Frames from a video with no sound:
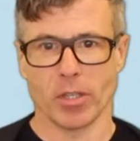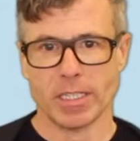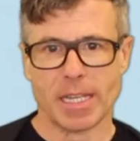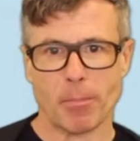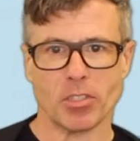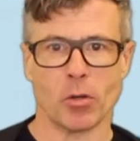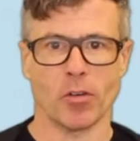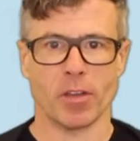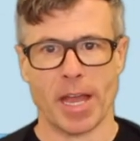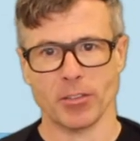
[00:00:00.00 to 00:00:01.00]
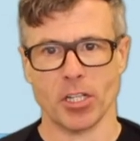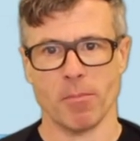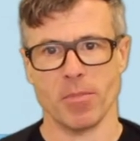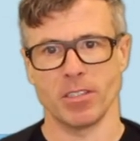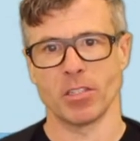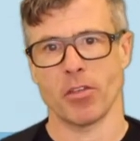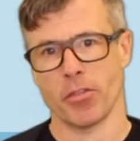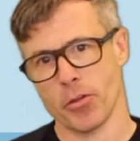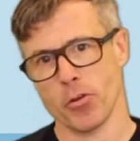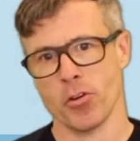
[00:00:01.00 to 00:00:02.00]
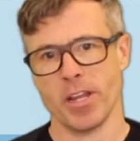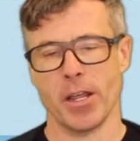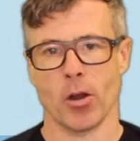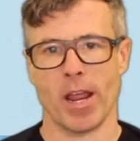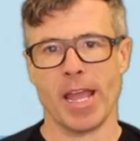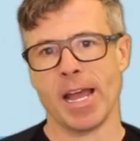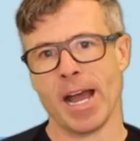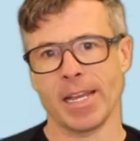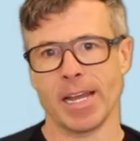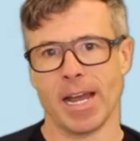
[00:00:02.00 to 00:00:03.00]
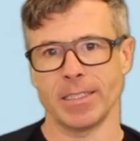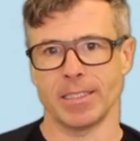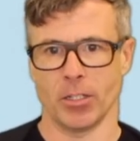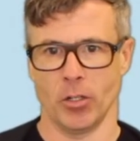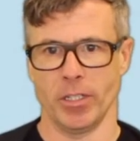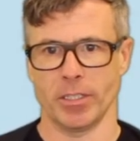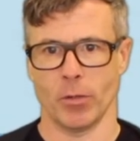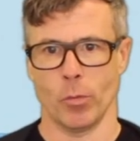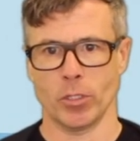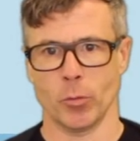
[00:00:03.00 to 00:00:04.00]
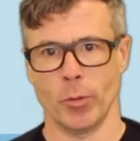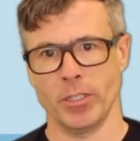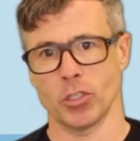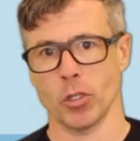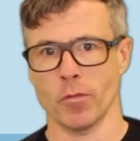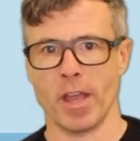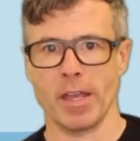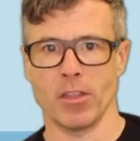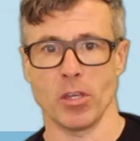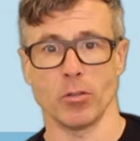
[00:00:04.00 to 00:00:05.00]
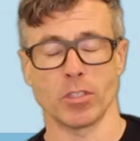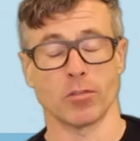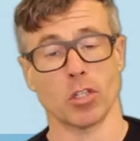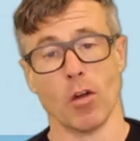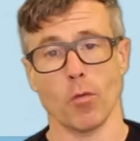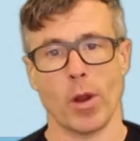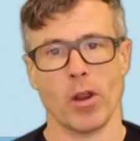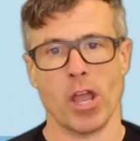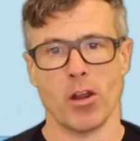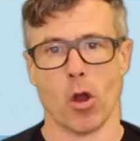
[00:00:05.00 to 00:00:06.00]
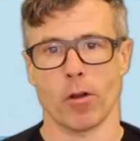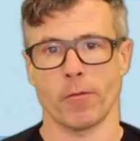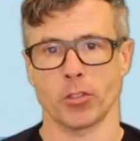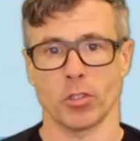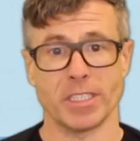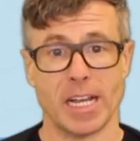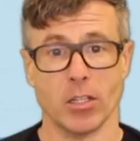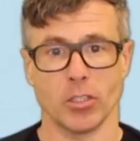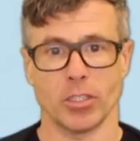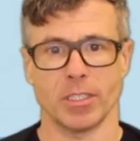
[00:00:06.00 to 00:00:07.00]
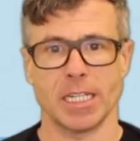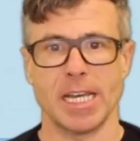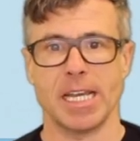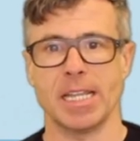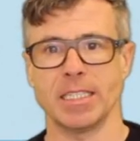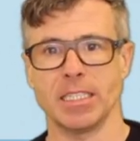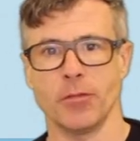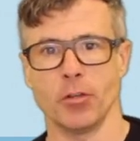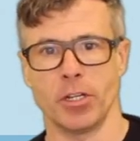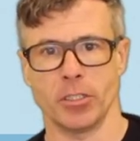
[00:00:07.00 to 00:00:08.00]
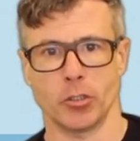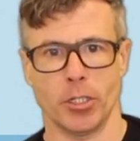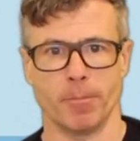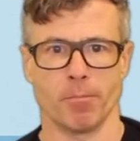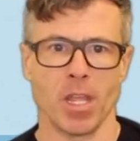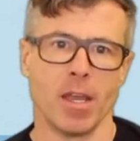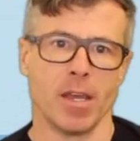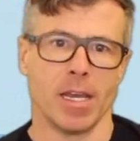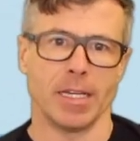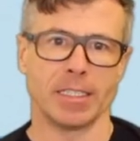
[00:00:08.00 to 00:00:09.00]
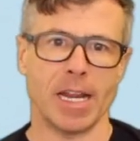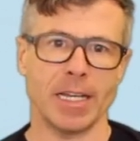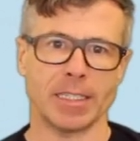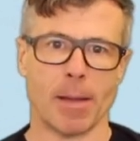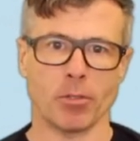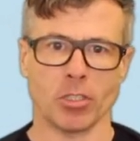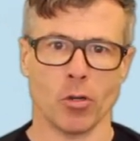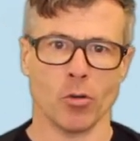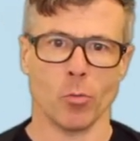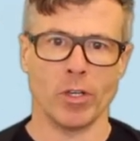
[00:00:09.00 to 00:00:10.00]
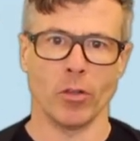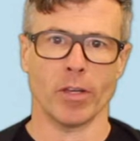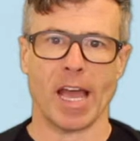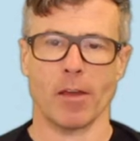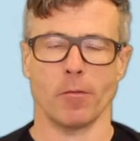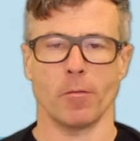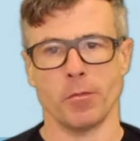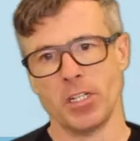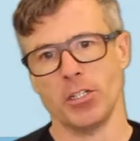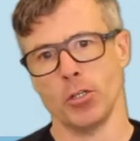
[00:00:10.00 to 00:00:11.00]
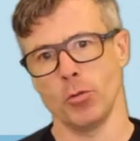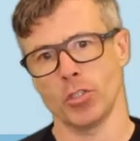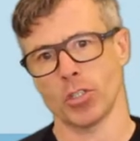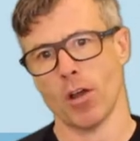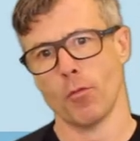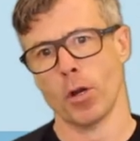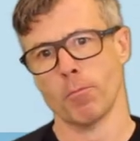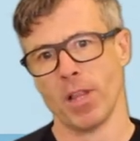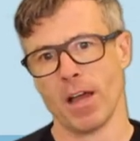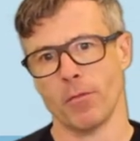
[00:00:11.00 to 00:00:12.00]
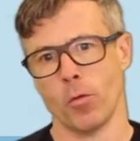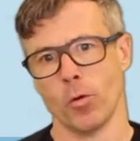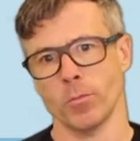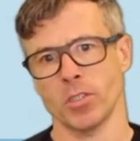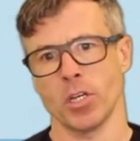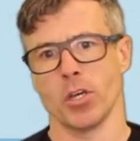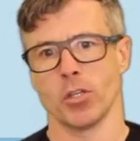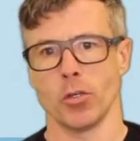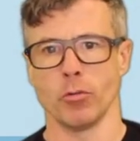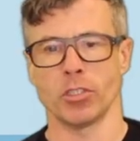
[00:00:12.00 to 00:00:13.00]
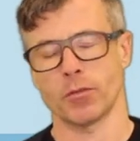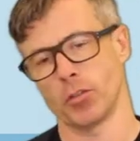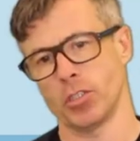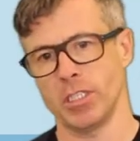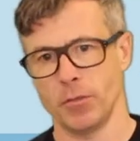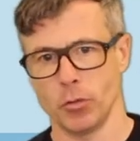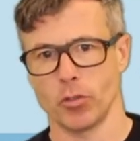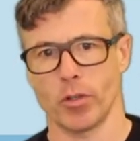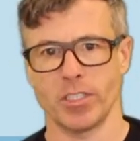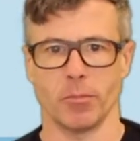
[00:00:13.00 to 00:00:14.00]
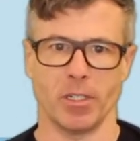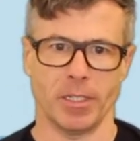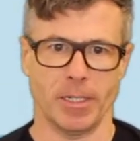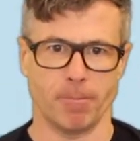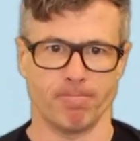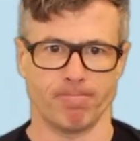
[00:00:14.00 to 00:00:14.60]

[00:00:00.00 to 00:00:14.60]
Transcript: this episode of Catch Up is the third in our AI guide series in which we survey the use of software and artificial intelligence in the seafood industry. In today's episode, we look at 52 software platforms used for seafood traceability.